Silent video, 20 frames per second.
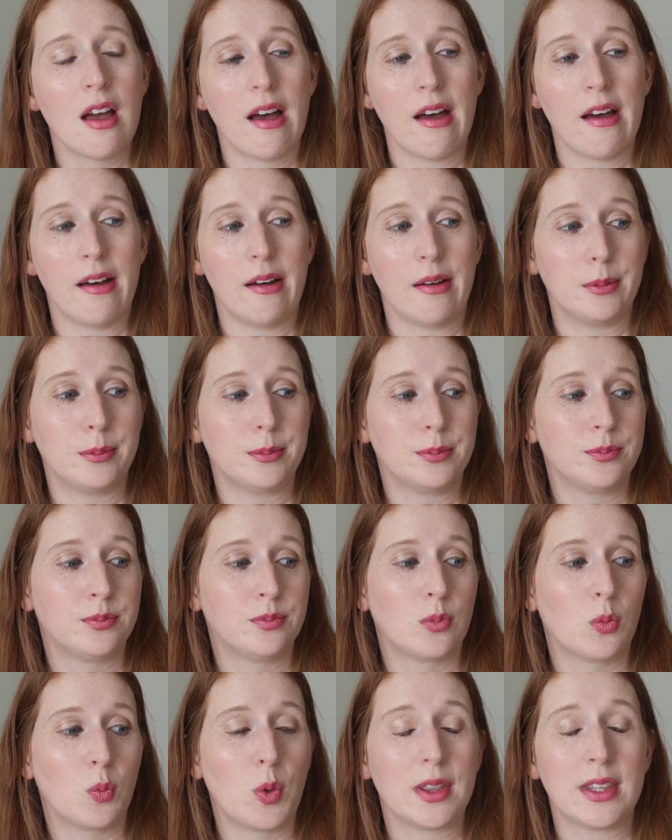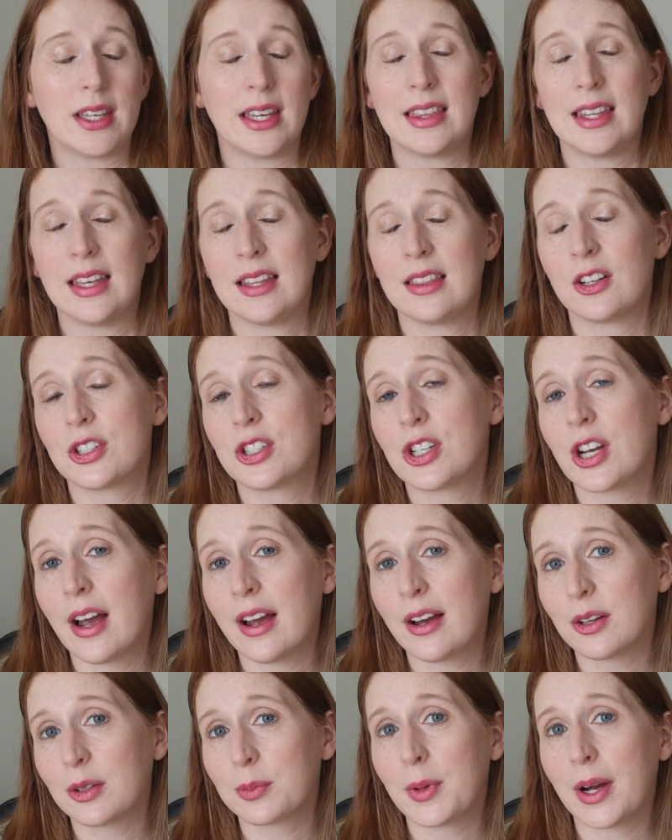what they think their
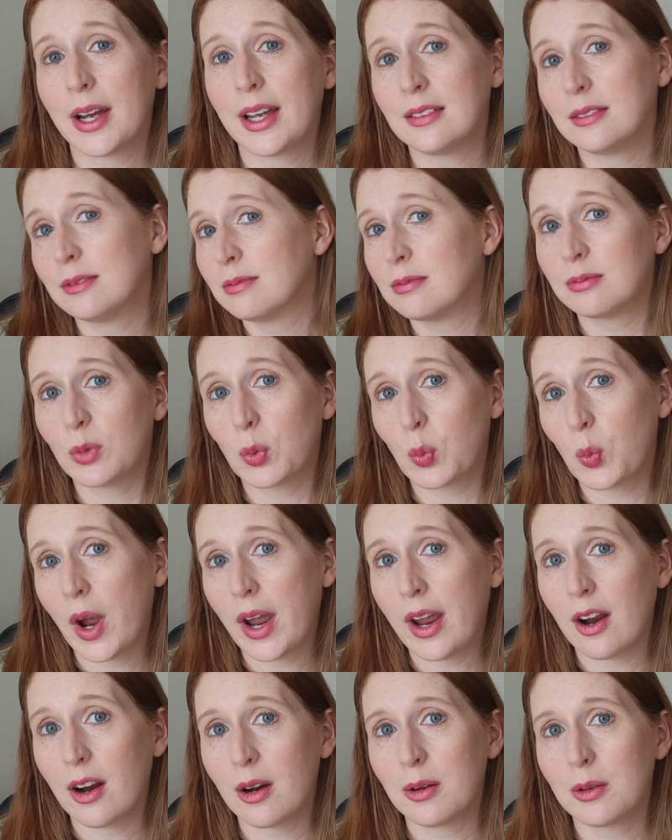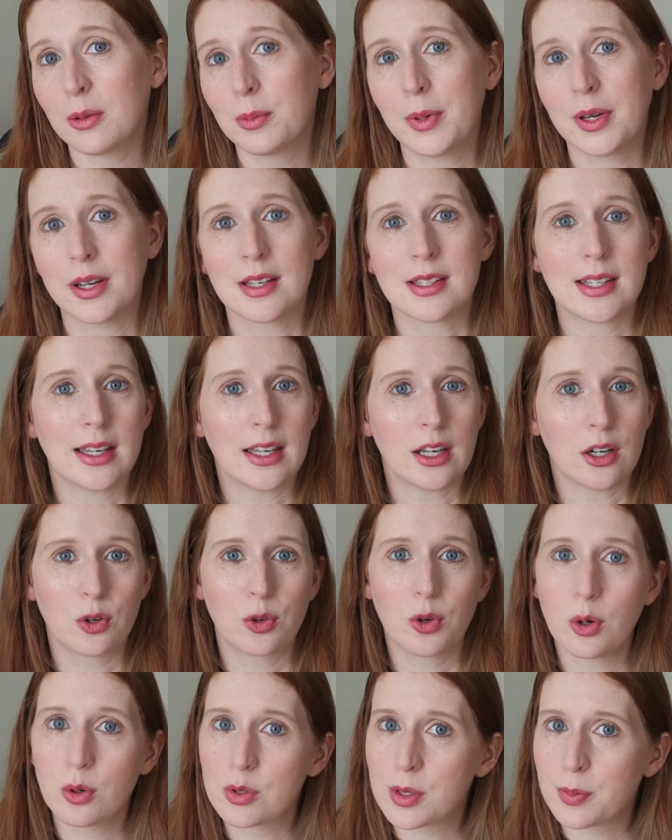child might wear because they hit a
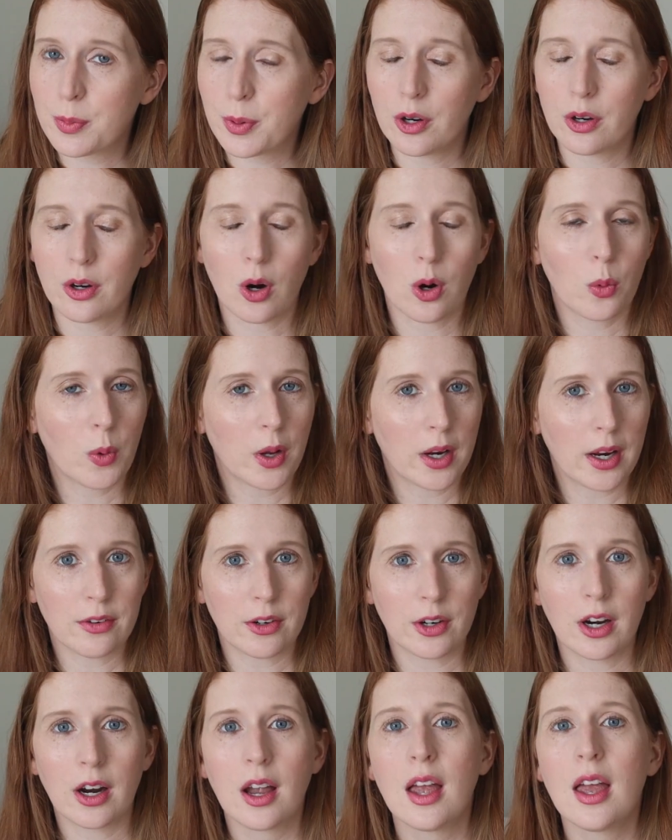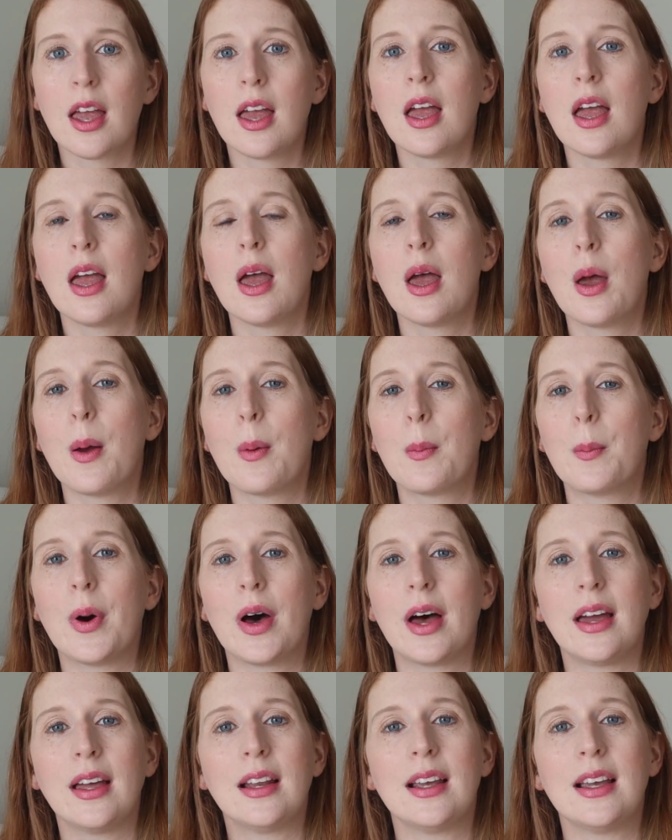growth spurt or whatever.
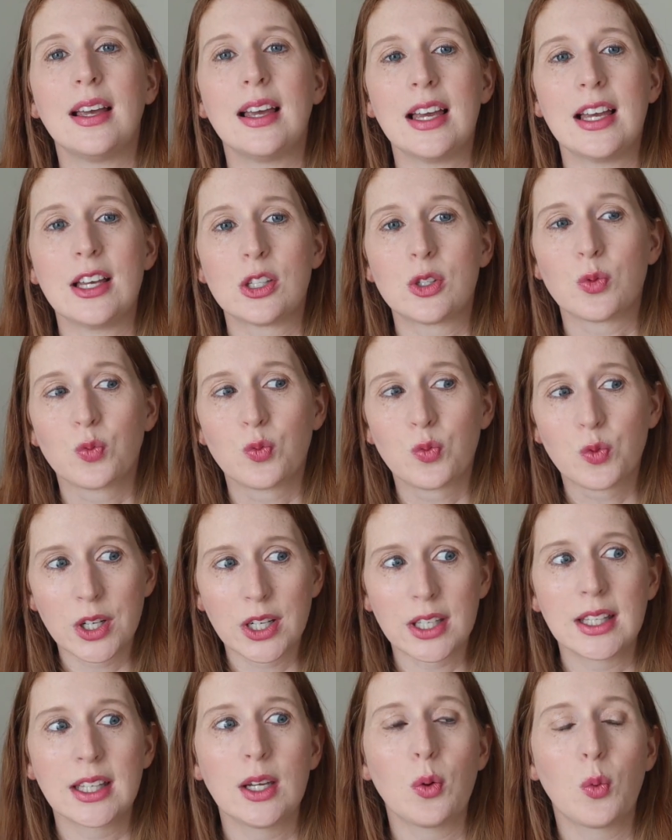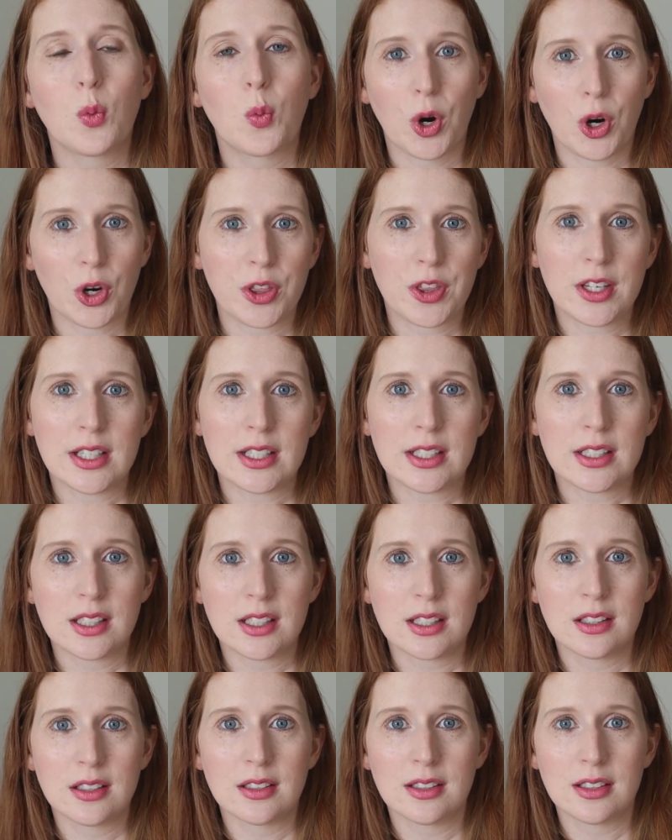But it's really worth
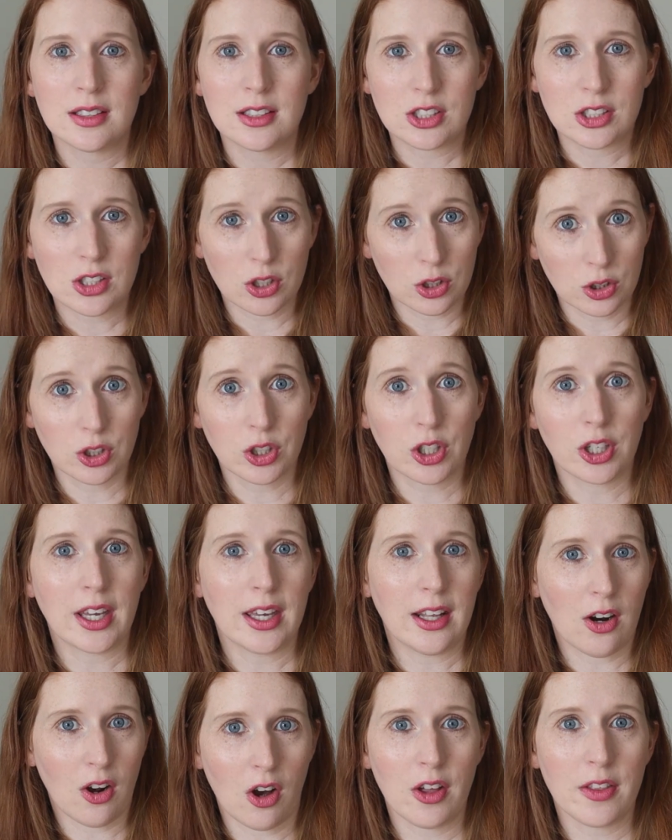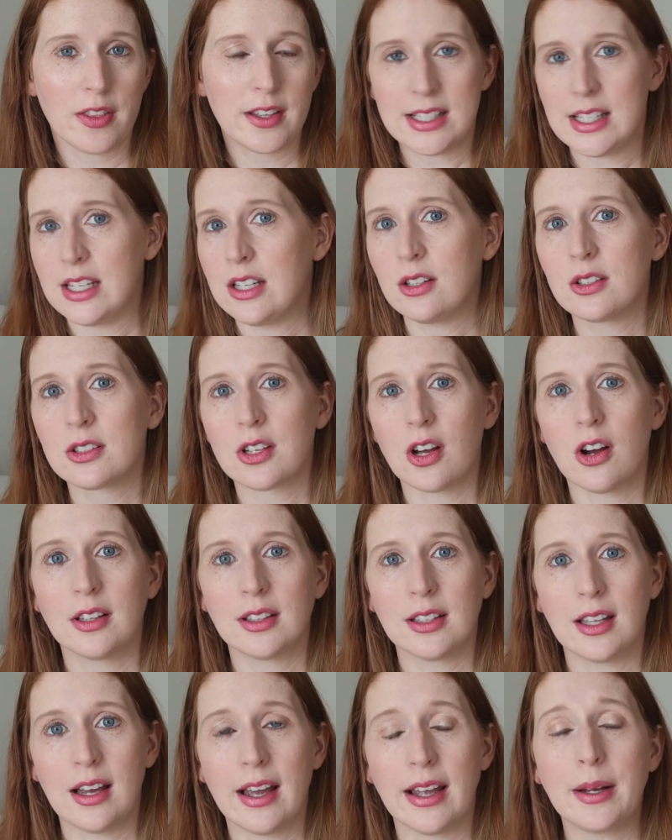it to look at all the deals
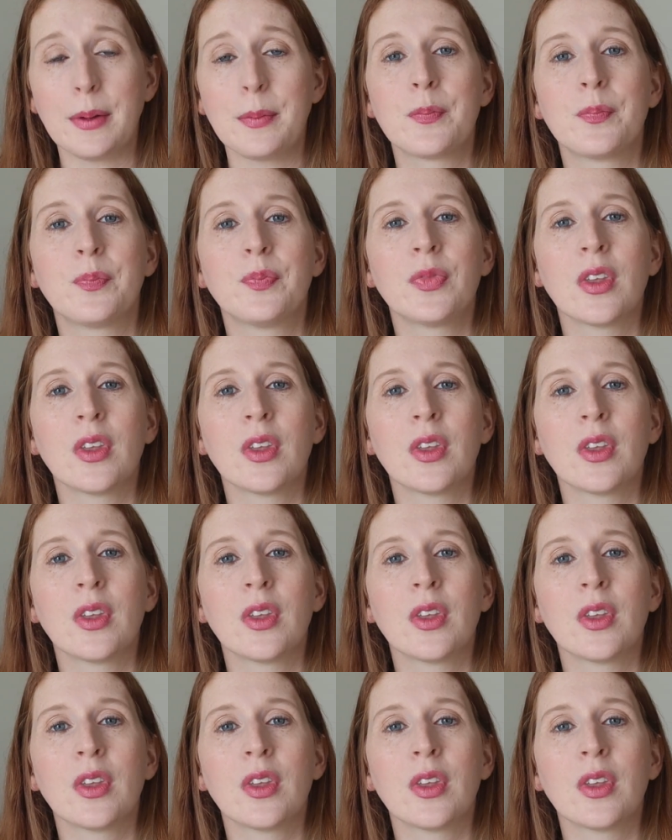online.